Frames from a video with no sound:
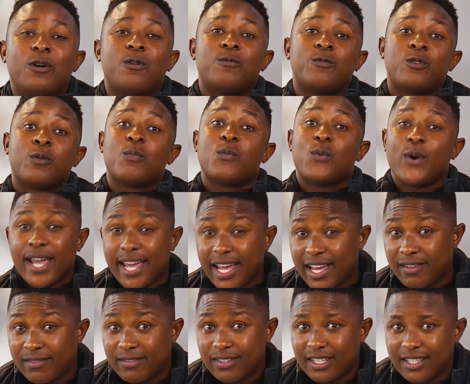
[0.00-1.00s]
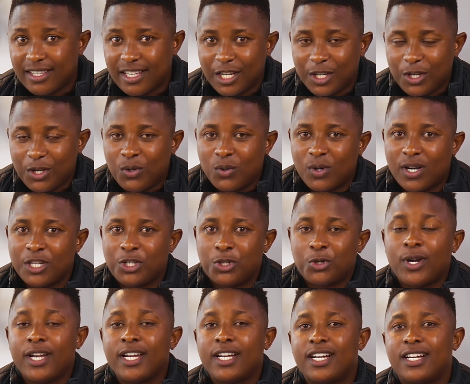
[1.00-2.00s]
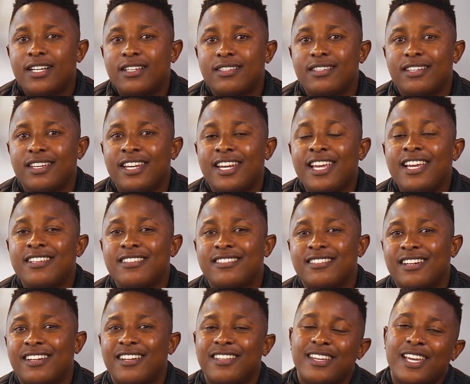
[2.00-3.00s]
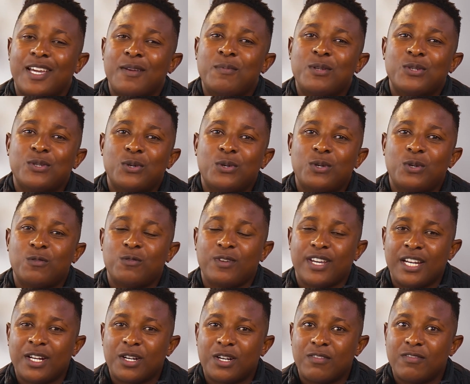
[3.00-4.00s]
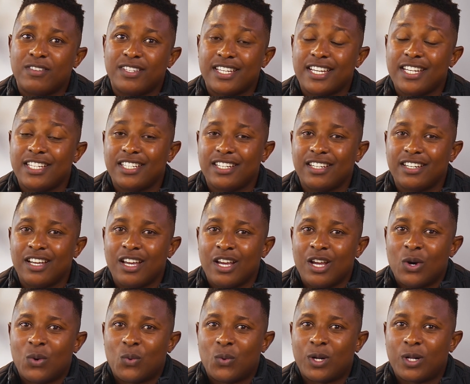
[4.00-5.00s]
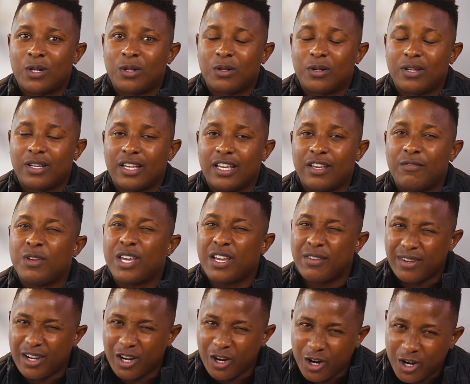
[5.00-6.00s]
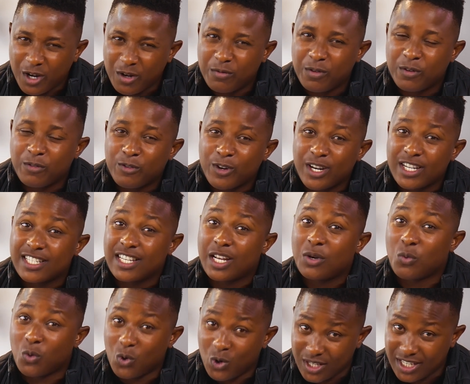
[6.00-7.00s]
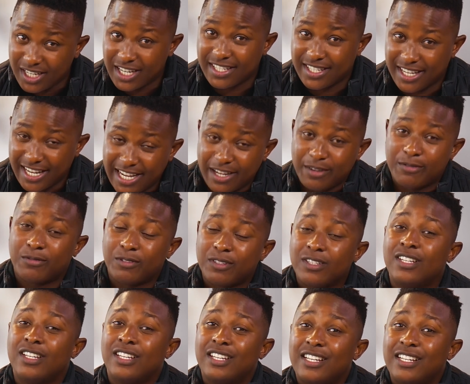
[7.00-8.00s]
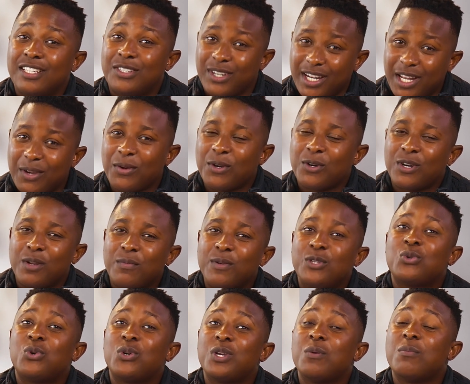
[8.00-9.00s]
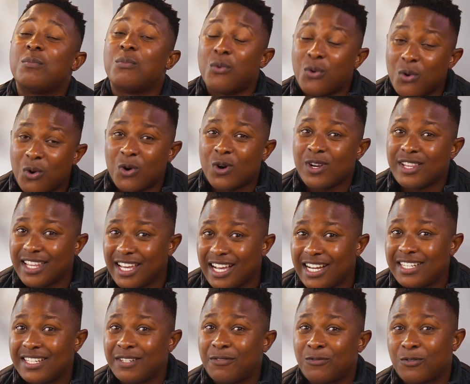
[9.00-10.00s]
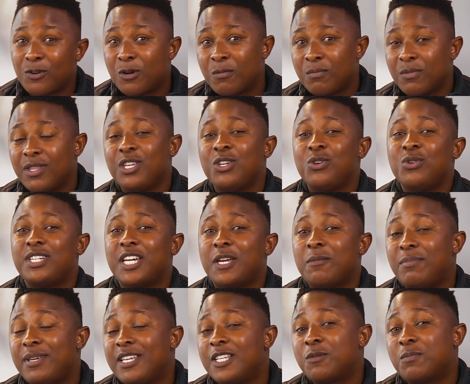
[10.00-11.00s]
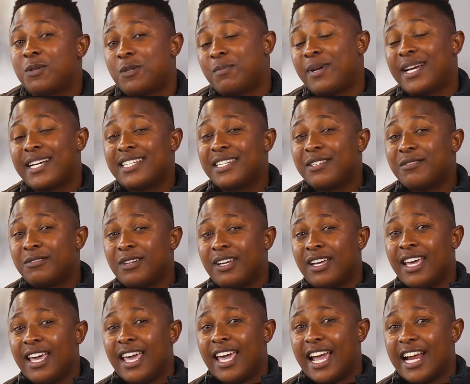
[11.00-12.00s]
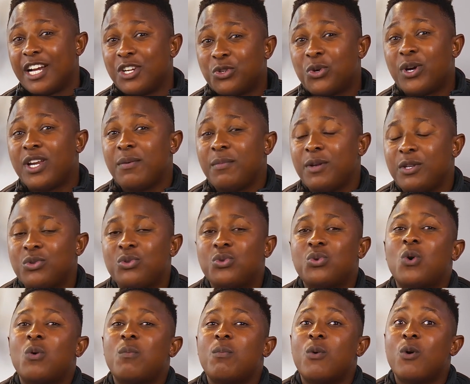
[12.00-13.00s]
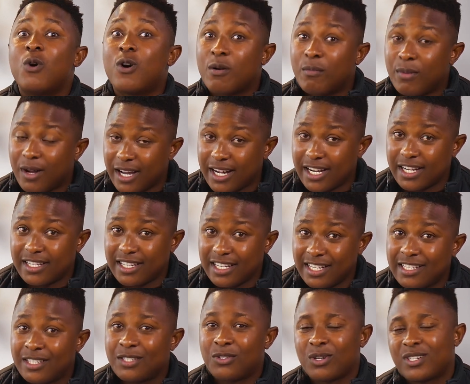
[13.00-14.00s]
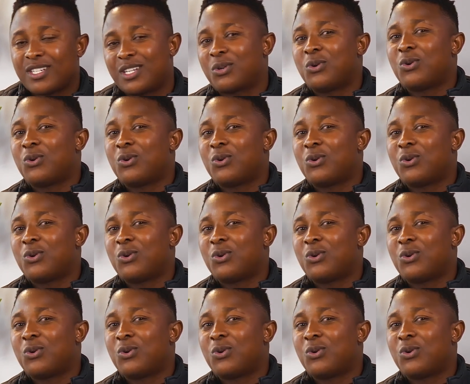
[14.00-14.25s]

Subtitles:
Hello from wherever that you are joining us. It is another episode of In Conversation. Well, have you ever heard of a phrase that water is life? Today, we're going to be talking more on that from the UJ PEETS perspective. And joining me to talk more about it is Dr.